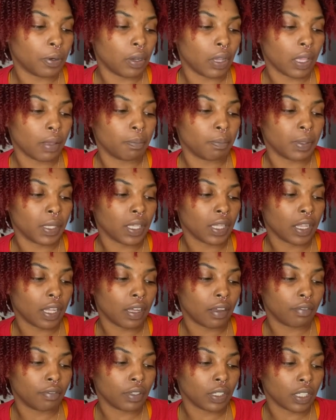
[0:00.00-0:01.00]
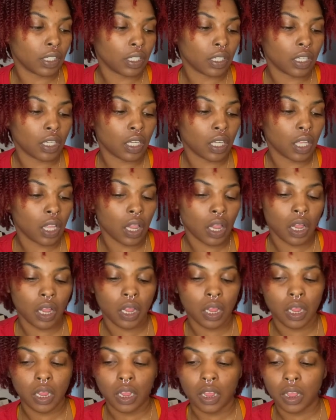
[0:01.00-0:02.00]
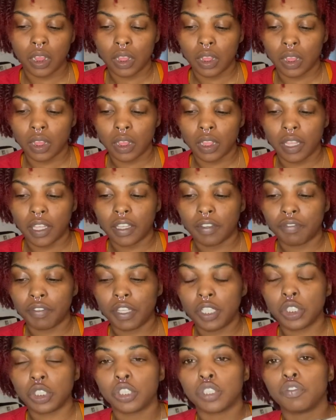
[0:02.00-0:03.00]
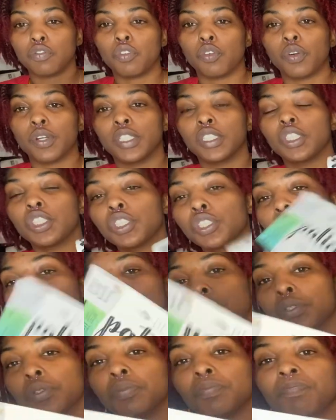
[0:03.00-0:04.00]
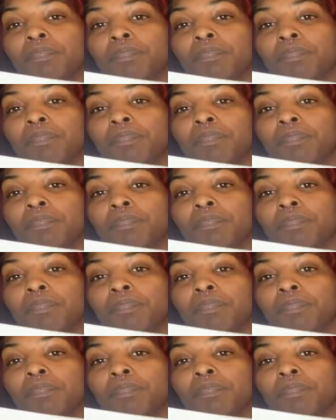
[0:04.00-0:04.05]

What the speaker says: and be loving." Ephesians 4:2.